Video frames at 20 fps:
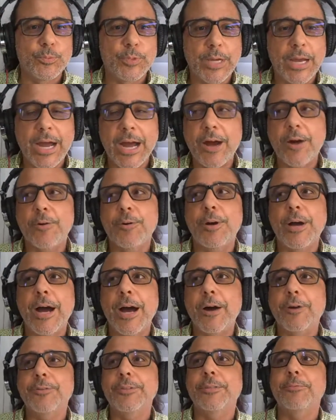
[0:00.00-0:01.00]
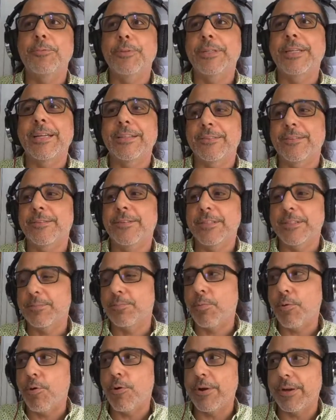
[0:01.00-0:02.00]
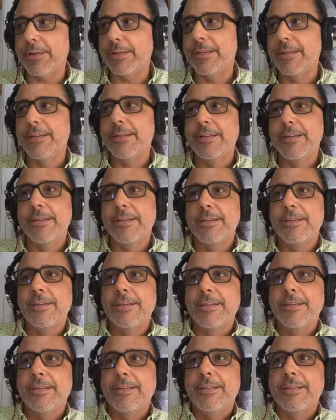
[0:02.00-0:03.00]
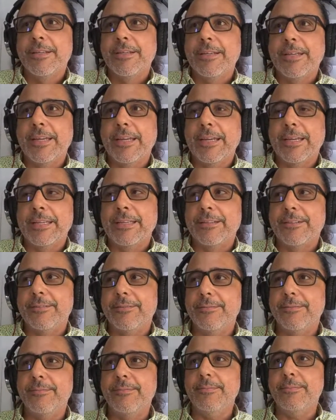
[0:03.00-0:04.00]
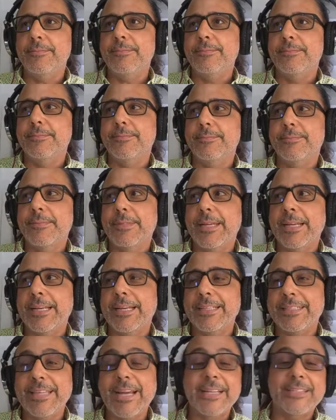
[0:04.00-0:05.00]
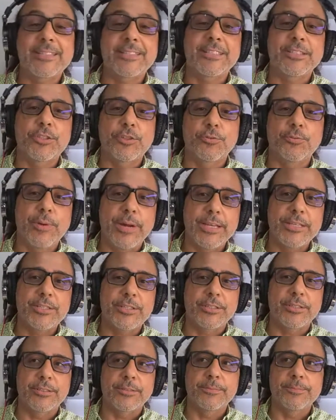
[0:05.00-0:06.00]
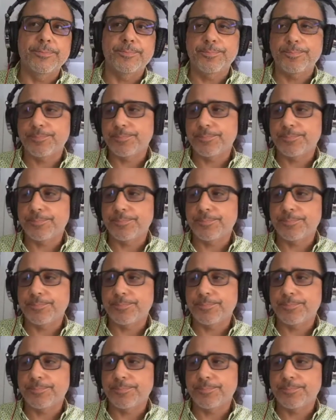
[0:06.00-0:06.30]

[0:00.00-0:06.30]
how did we get to this point? And and in that situation,